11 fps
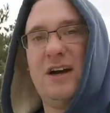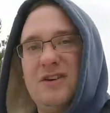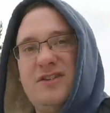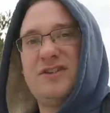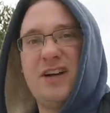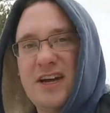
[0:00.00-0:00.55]

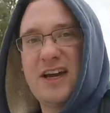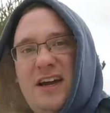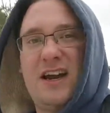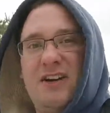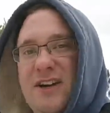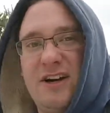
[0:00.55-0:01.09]
just like getting
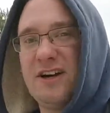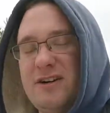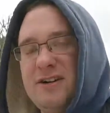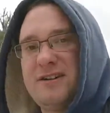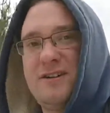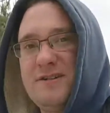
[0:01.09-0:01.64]
out here
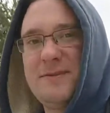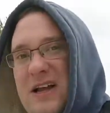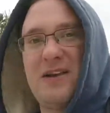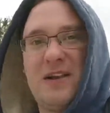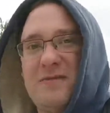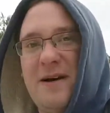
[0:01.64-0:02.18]
and
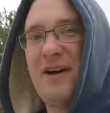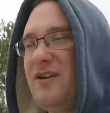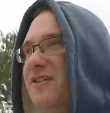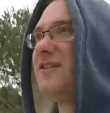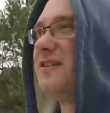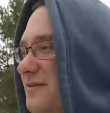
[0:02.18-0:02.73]
smelling the
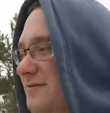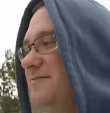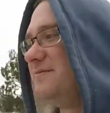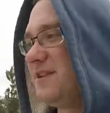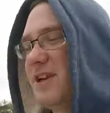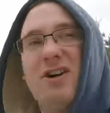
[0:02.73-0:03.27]
smells and
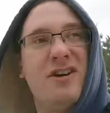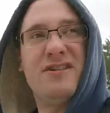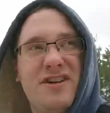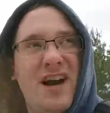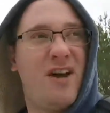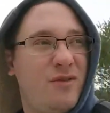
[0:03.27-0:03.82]
hearing the
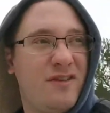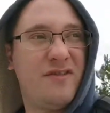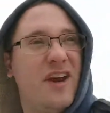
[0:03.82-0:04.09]
sounds of